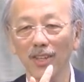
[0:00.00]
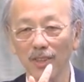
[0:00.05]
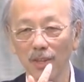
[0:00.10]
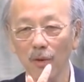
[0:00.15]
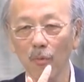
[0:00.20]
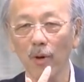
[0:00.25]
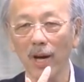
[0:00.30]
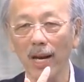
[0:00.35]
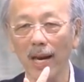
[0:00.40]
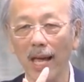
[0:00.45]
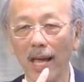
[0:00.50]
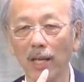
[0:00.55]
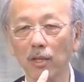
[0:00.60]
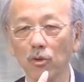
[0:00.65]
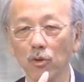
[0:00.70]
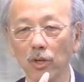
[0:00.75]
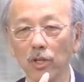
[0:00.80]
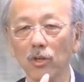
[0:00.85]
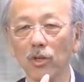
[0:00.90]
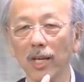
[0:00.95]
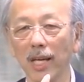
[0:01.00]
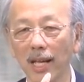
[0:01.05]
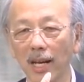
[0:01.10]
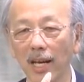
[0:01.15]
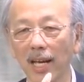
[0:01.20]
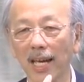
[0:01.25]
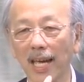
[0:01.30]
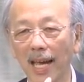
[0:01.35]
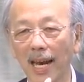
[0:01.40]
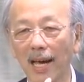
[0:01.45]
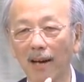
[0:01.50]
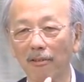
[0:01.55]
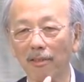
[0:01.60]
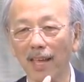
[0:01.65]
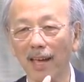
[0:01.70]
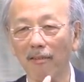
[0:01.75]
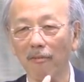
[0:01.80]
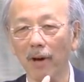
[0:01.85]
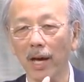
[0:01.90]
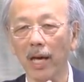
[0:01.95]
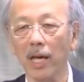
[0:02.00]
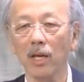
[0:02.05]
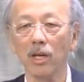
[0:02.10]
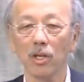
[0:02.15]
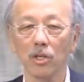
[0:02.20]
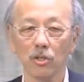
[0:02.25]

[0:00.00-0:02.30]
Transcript: the one entry. You cannot get out that way.